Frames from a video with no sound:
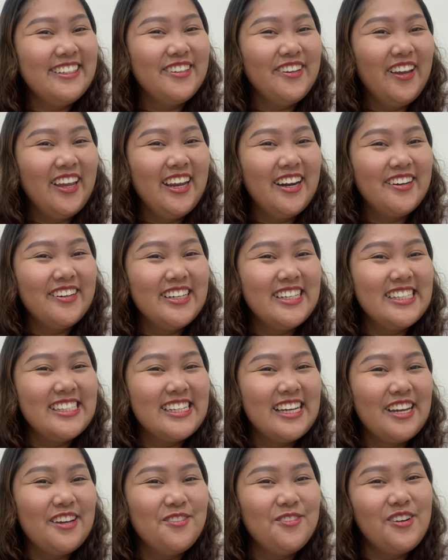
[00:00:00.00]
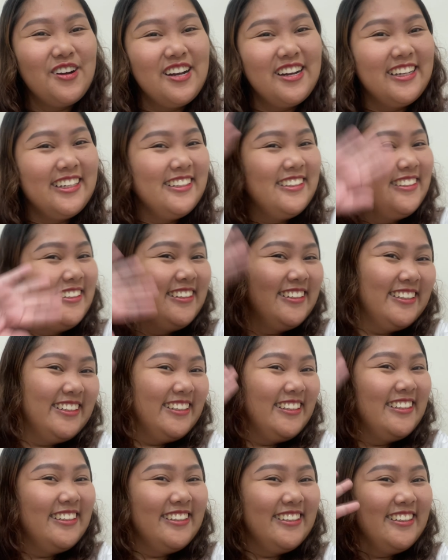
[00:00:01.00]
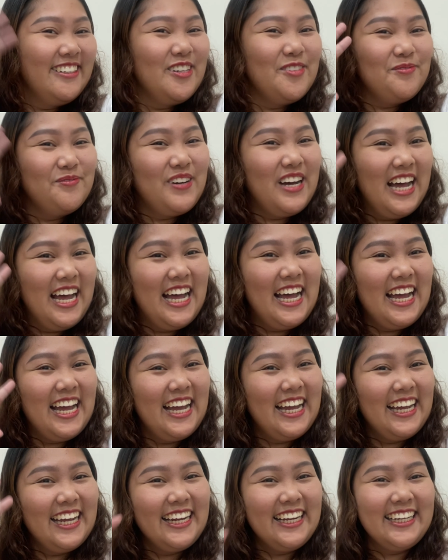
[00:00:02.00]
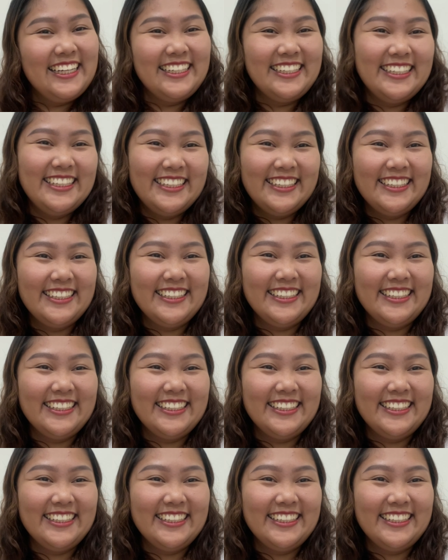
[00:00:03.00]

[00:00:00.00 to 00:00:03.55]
you here in Taiwan. Bye!